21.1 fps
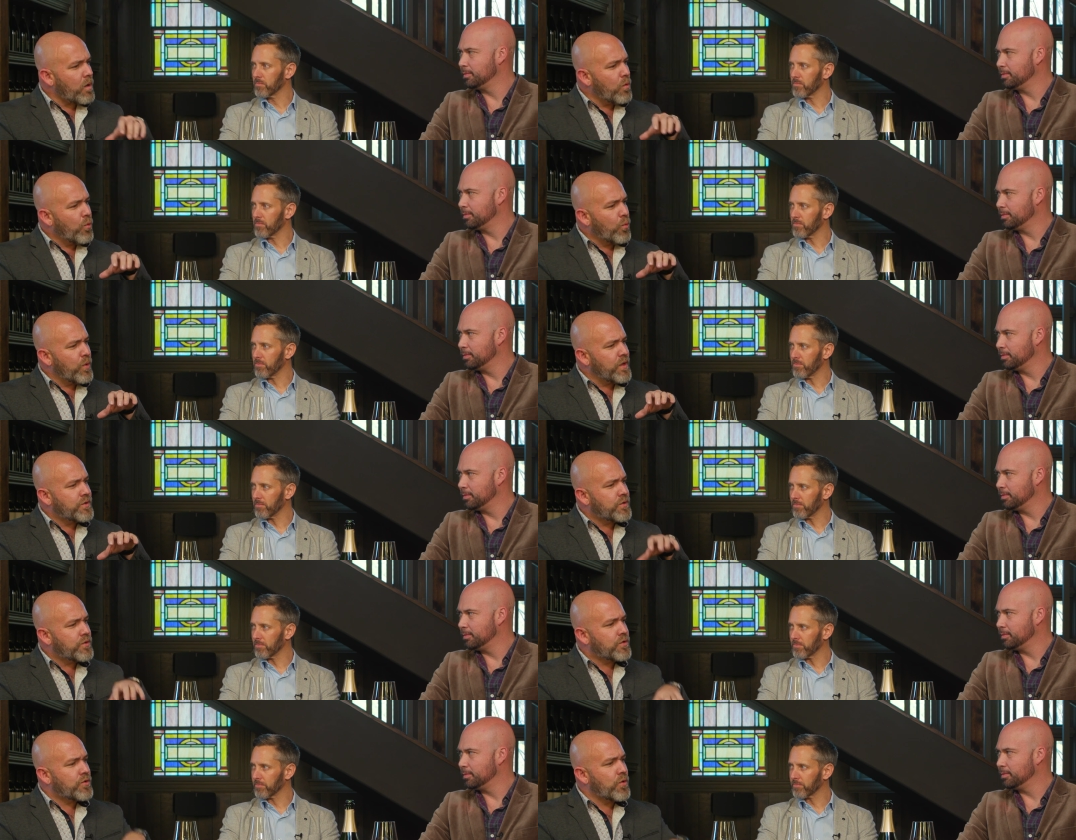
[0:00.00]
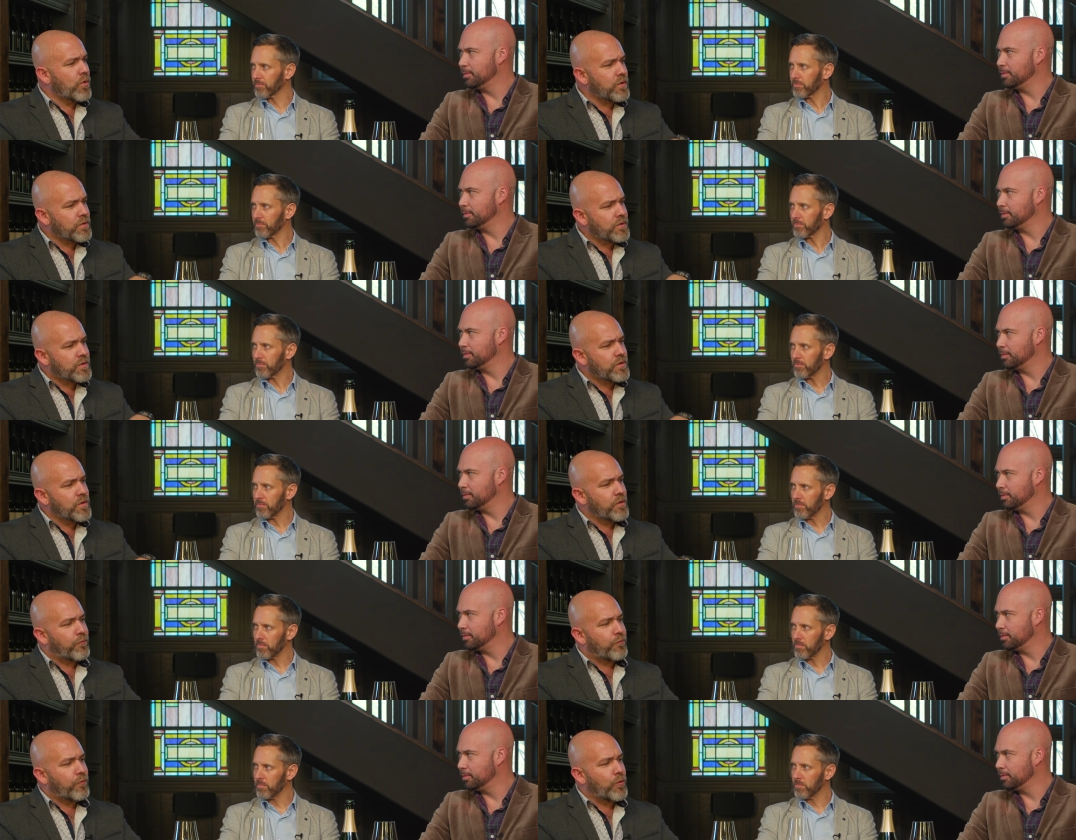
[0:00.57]
Speaker 1: We source
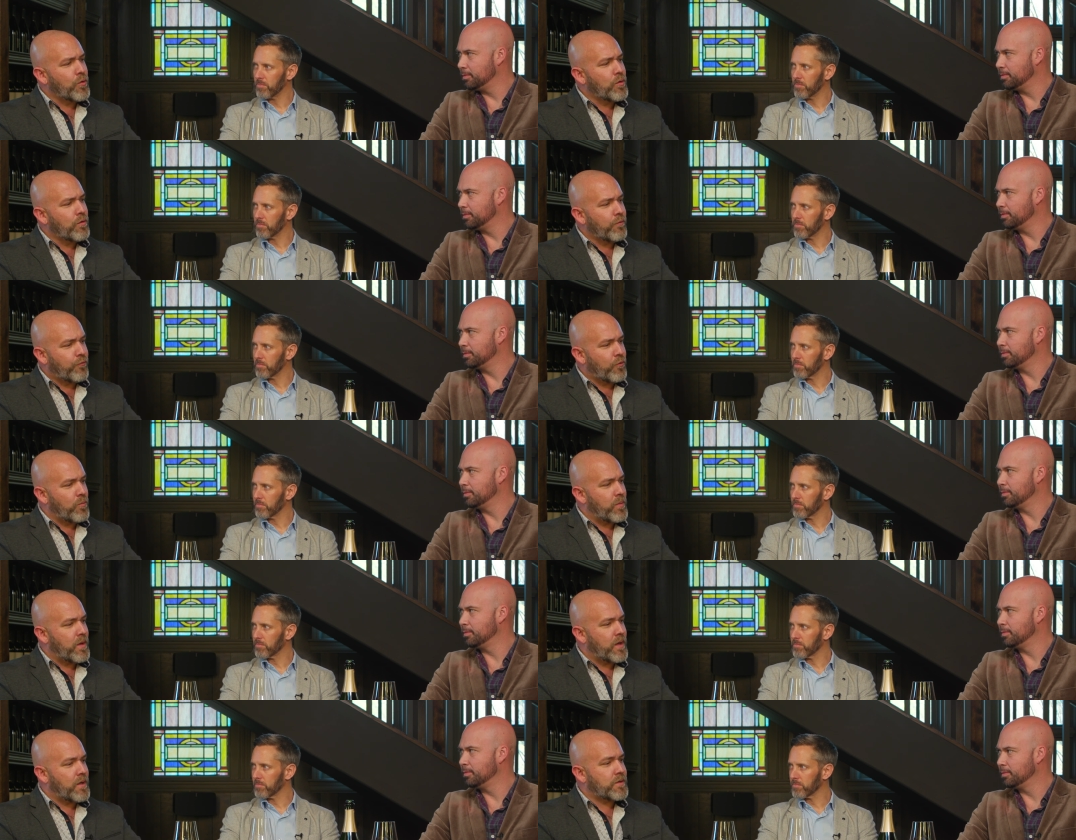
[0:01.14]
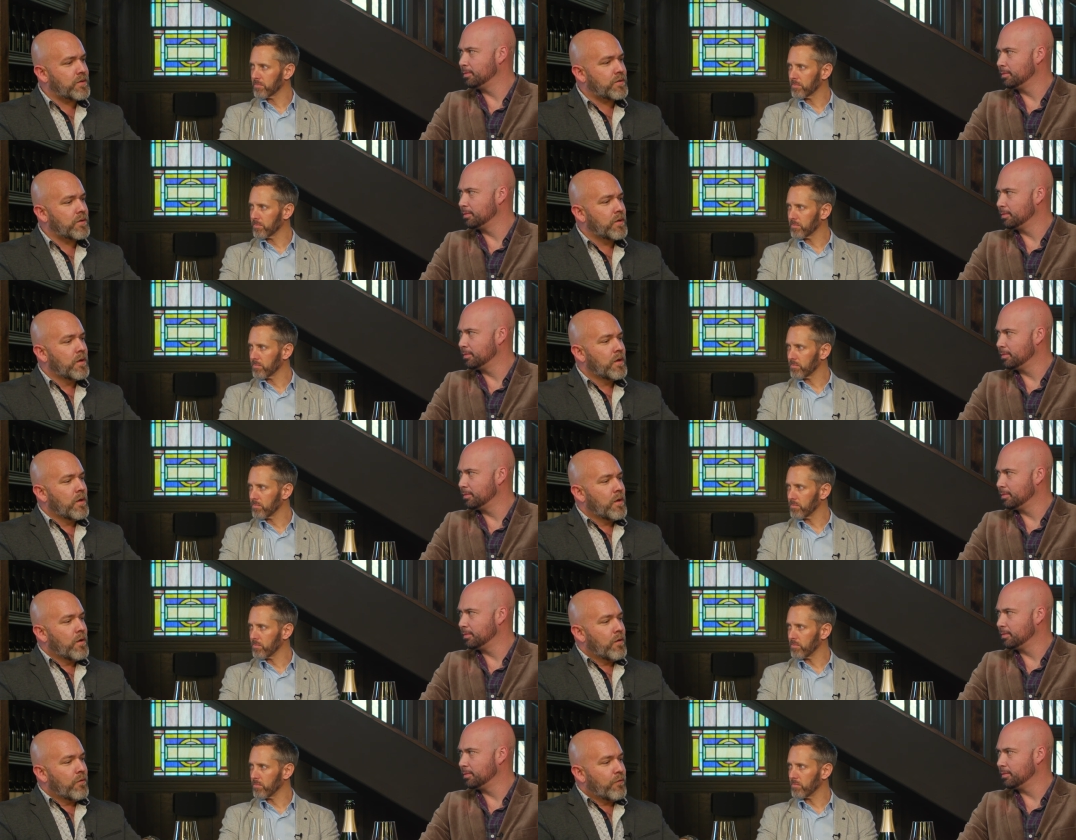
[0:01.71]
the fruit from this
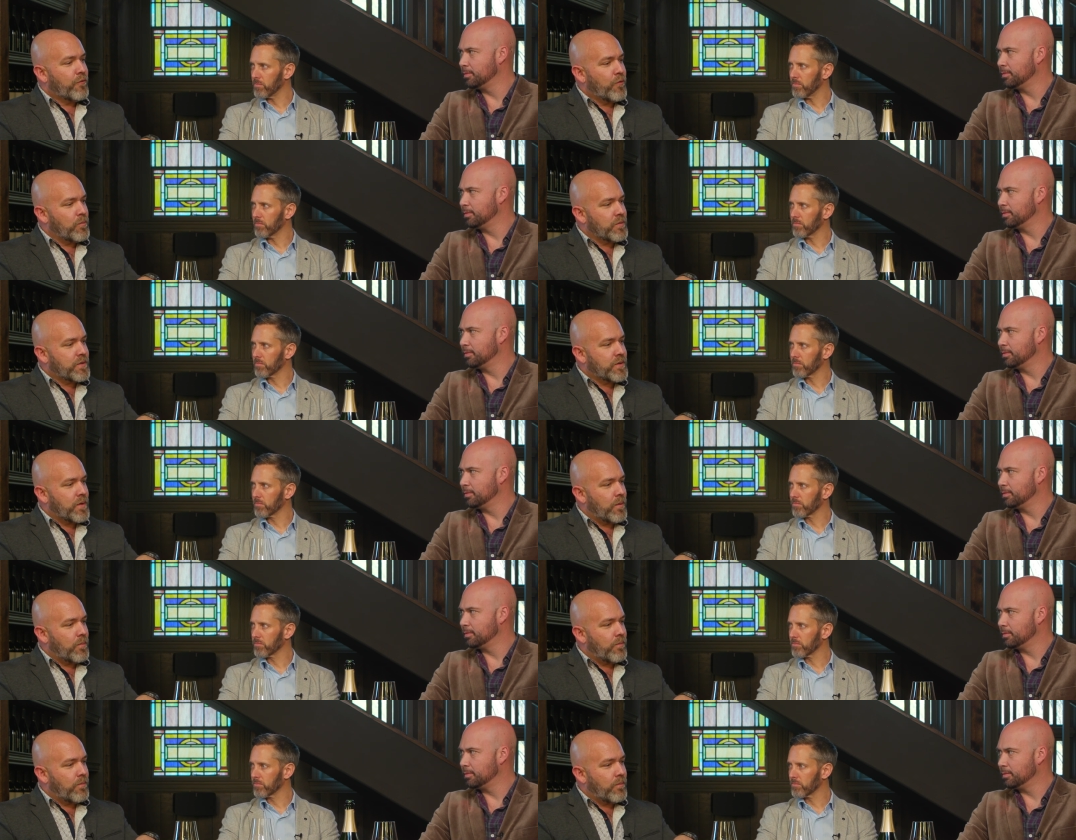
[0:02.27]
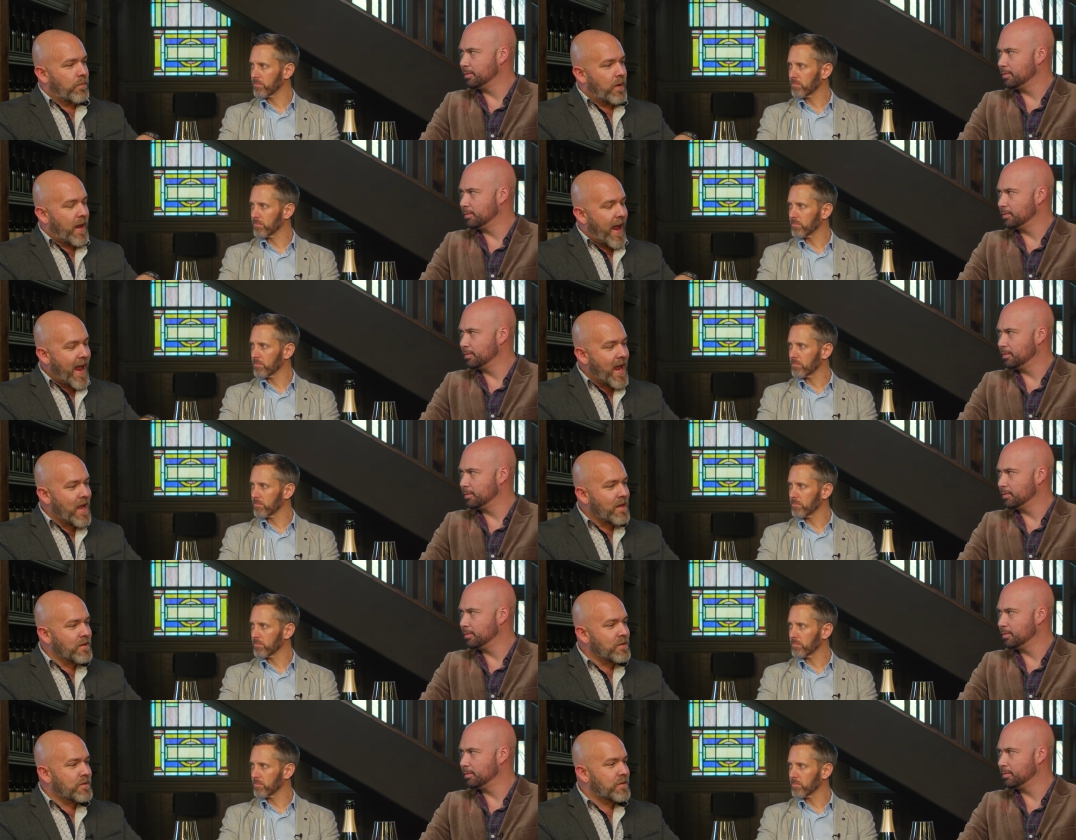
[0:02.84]
from some
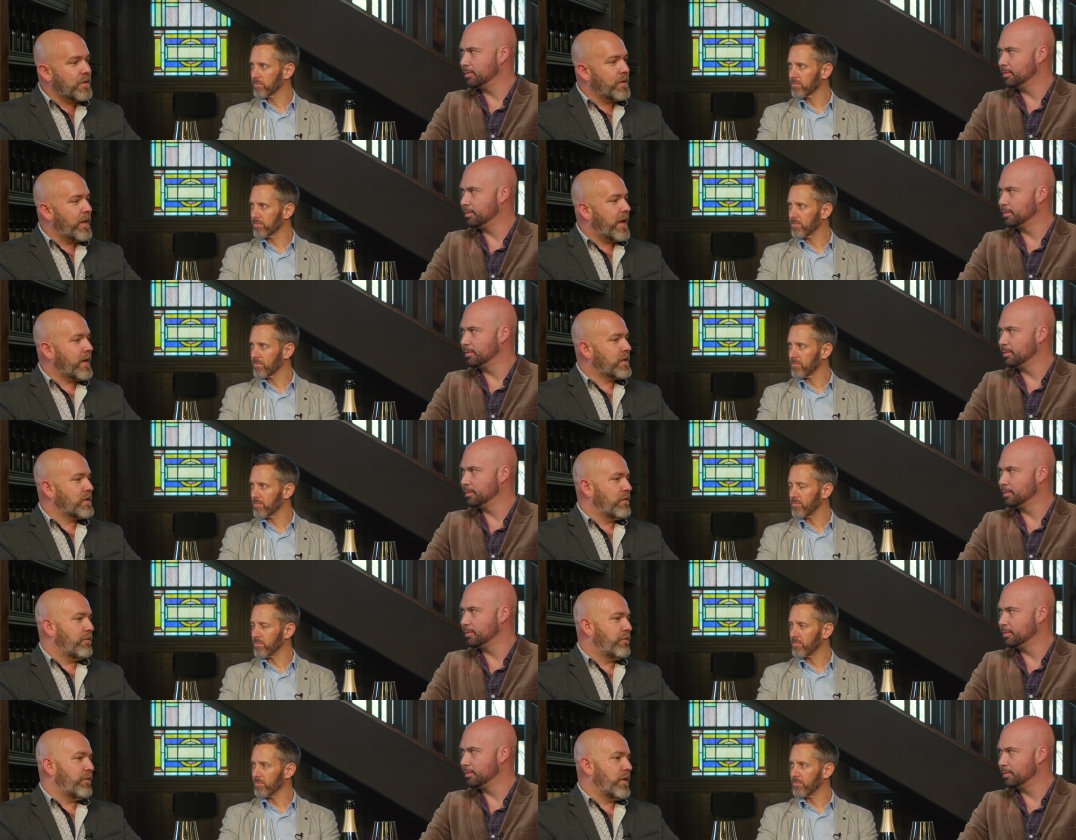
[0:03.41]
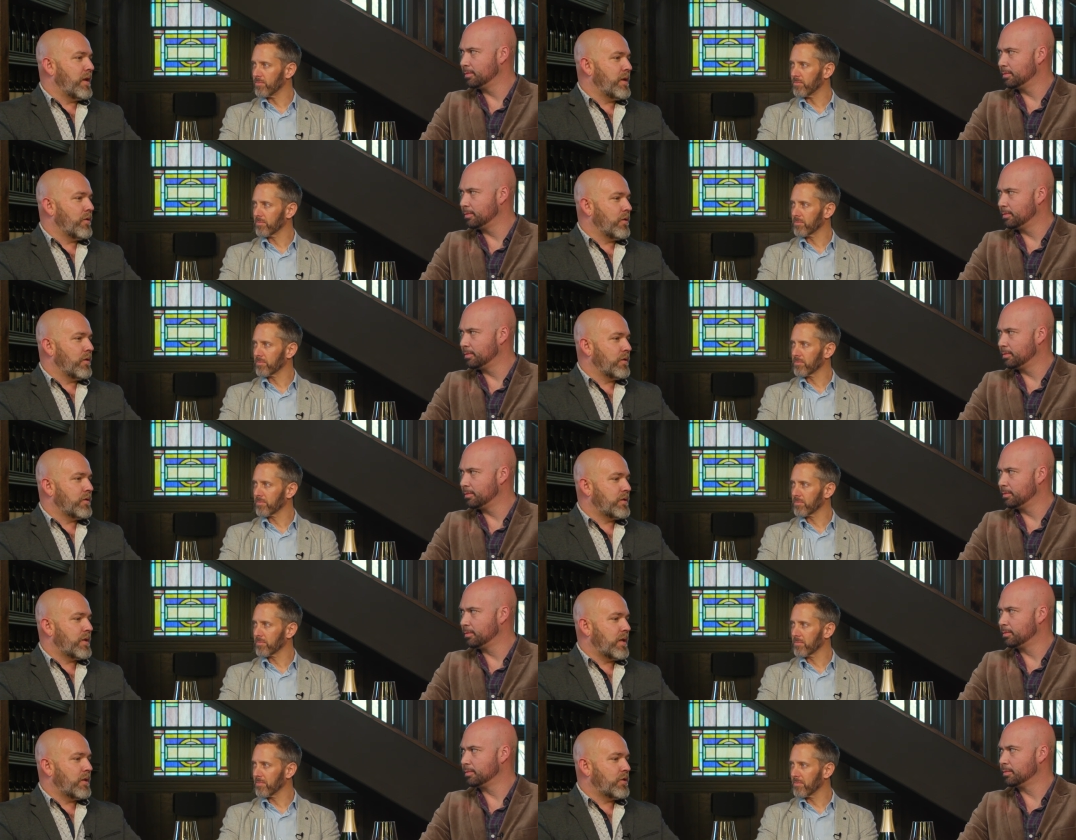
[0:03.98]
hand-selected
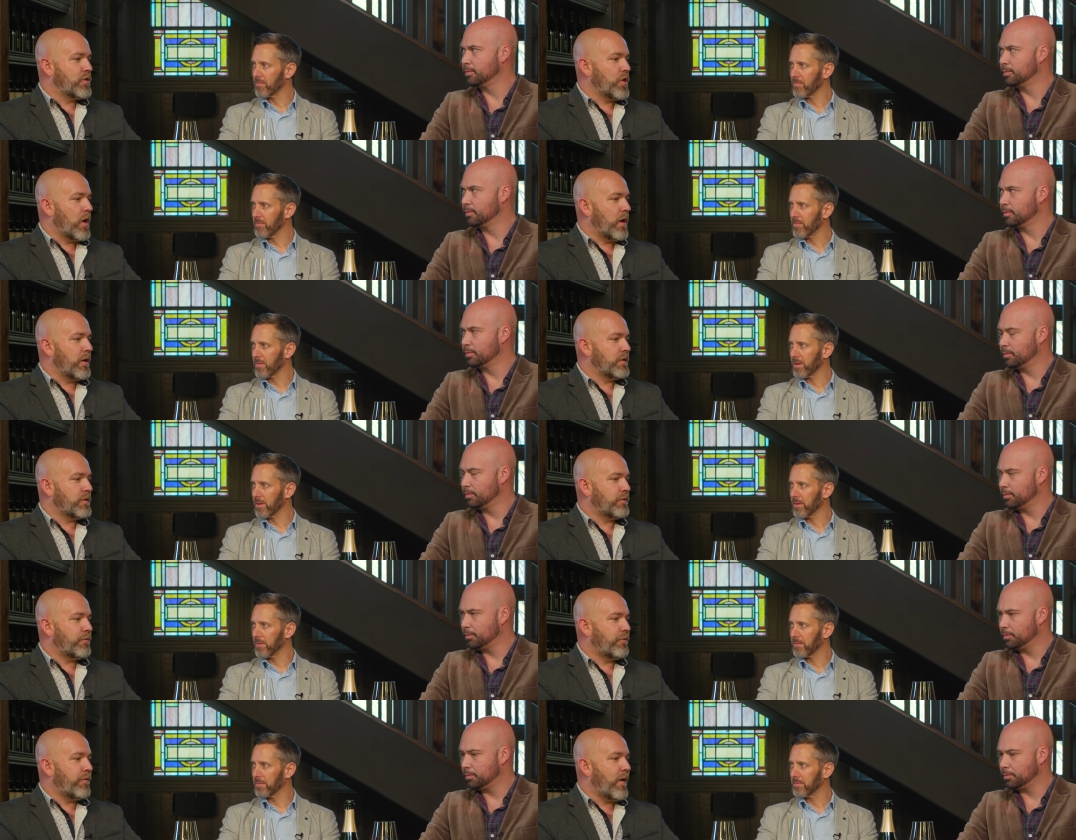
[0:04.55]
vineyards that John has